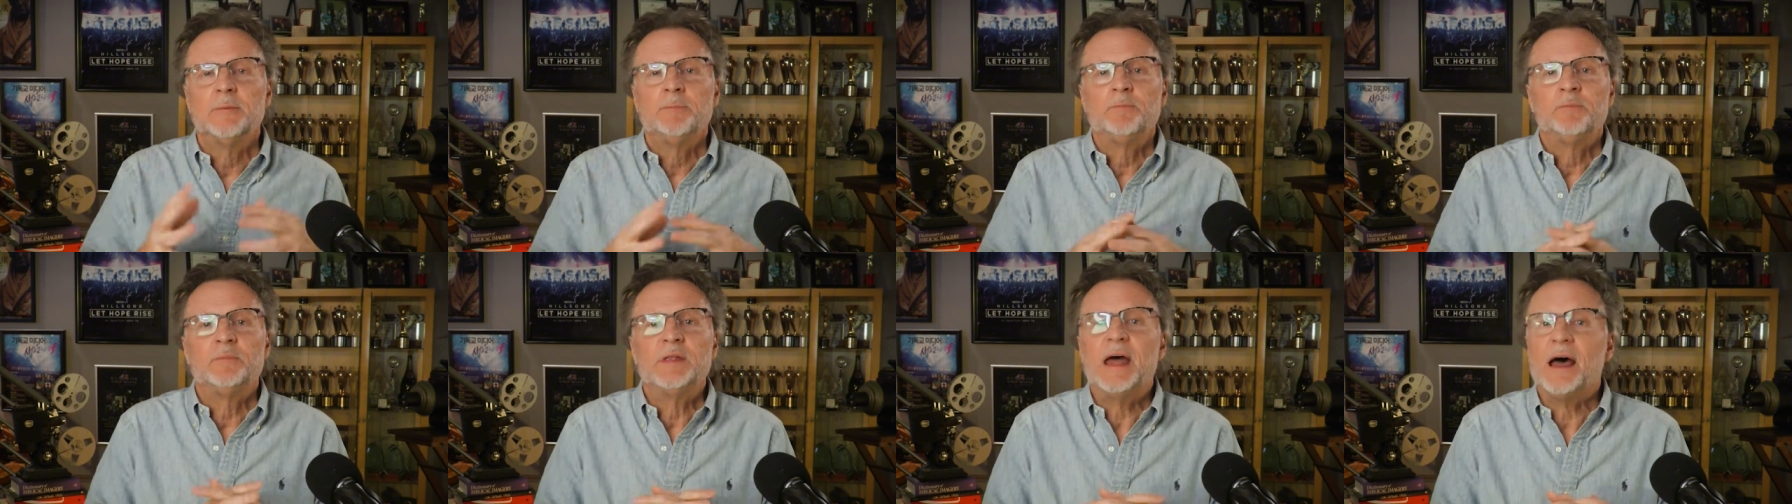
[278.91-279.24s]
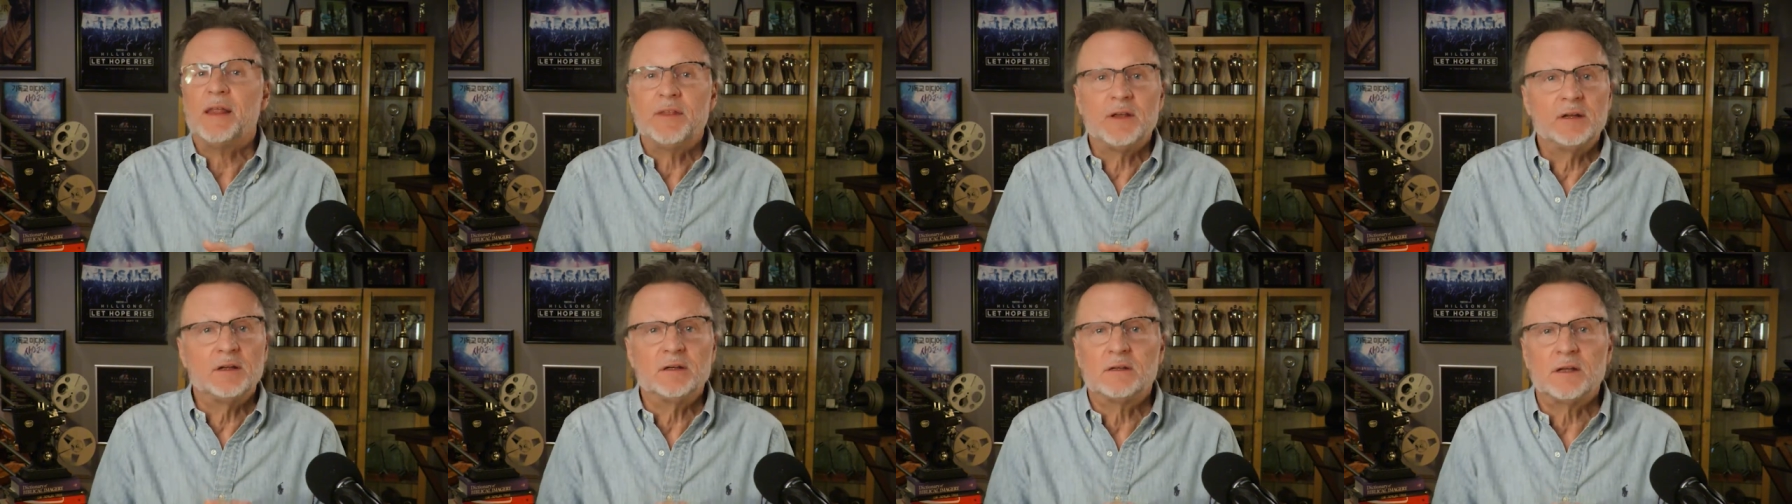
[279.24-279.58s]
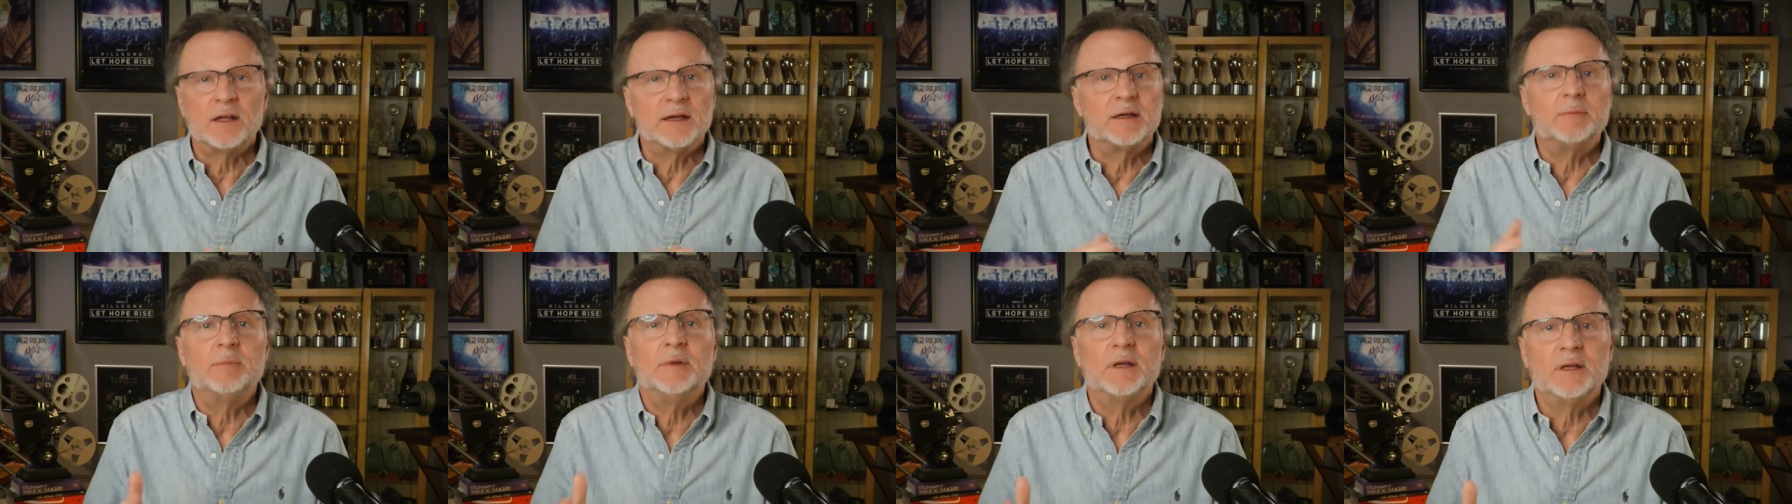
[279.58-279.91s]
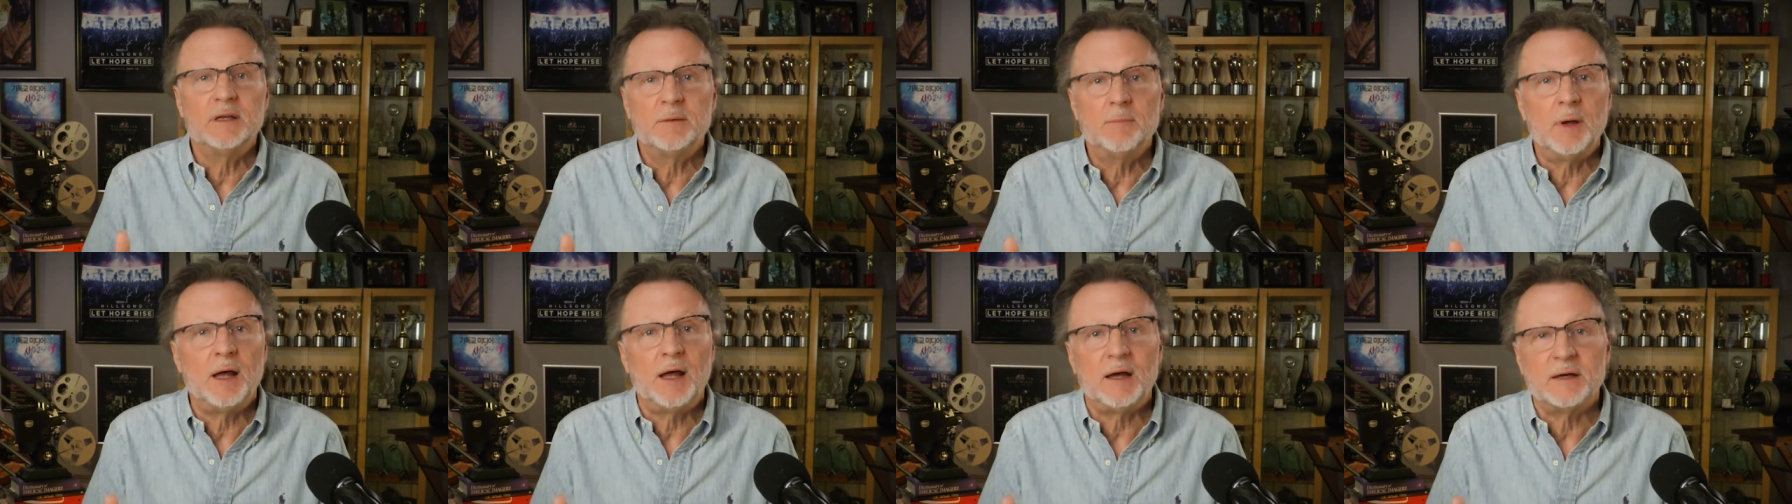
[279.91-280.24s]
Now they look like a
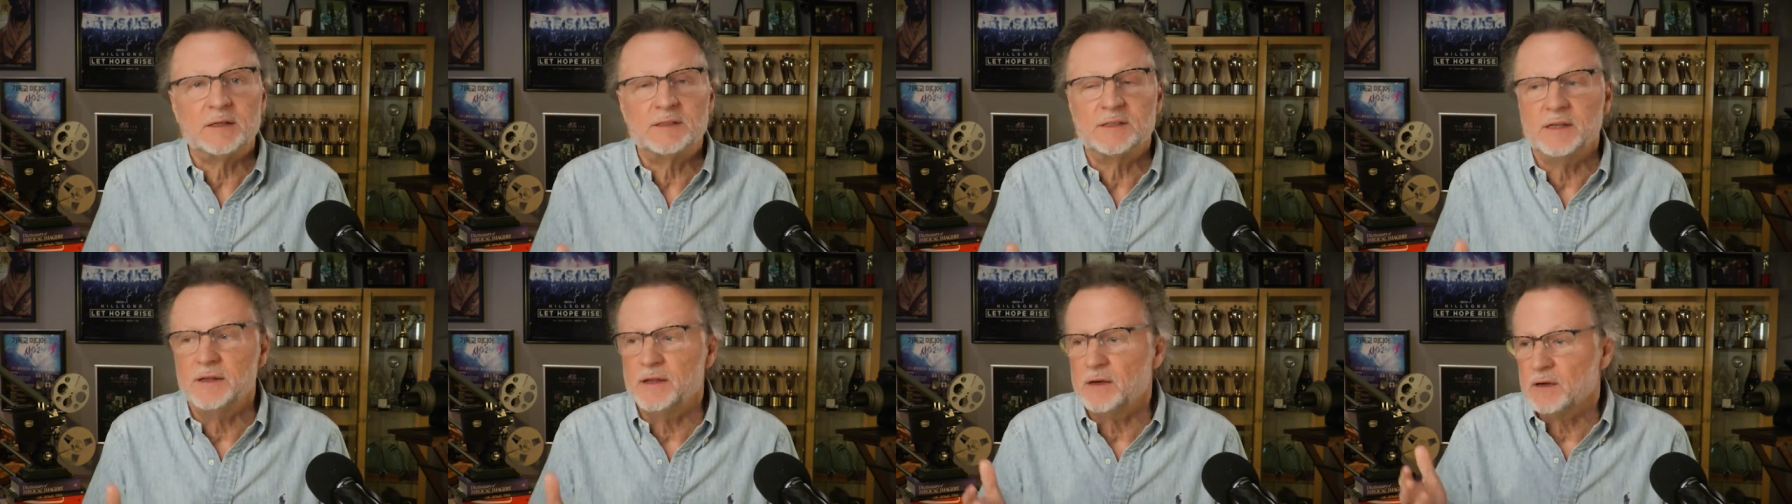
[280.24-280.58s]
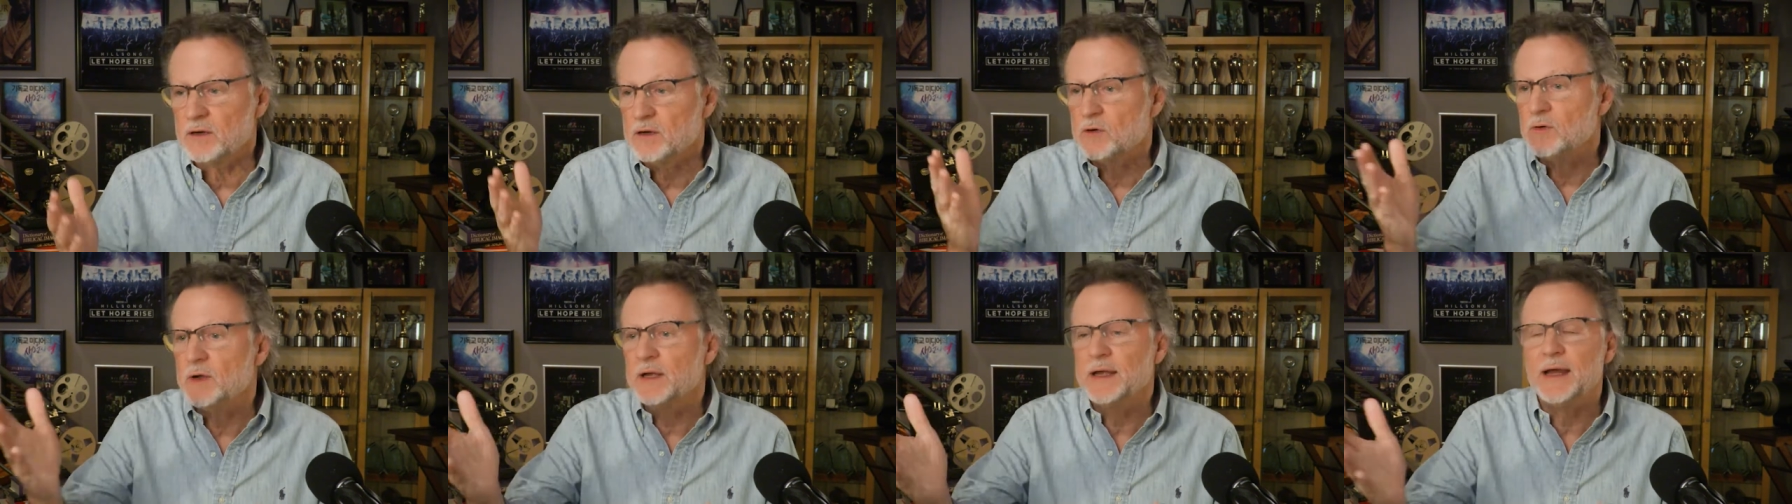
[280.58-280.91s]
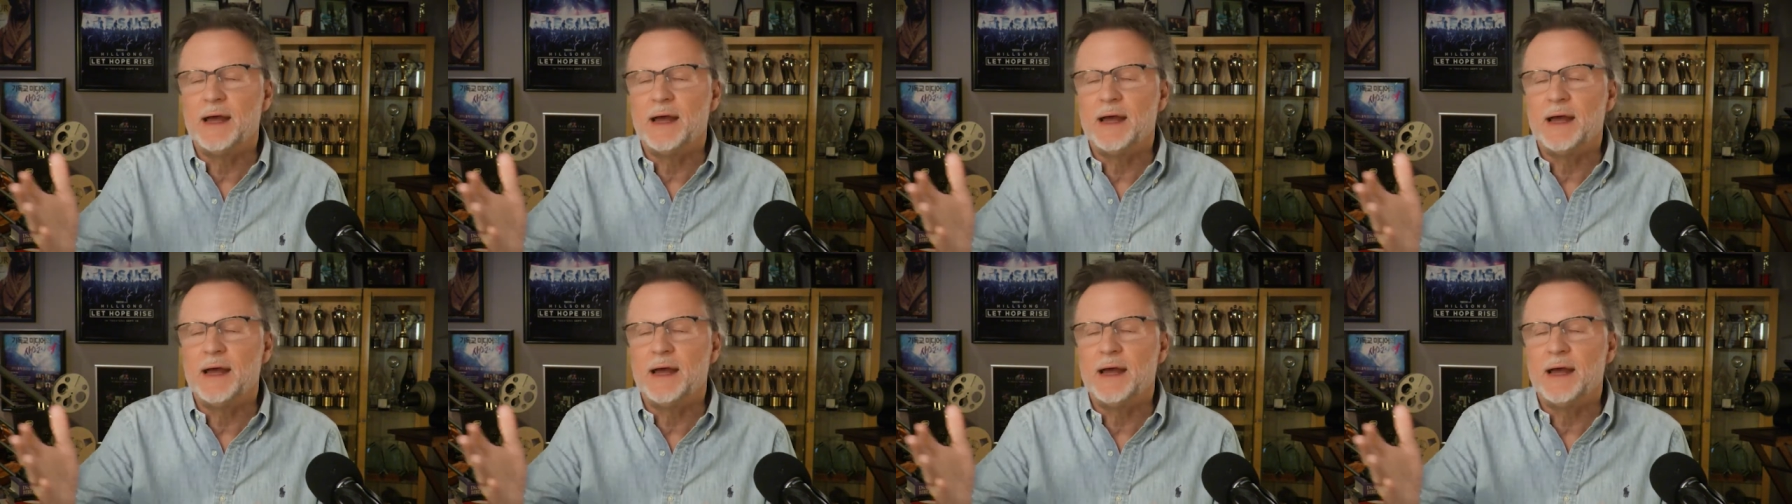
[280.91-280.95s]
million bucks and they're going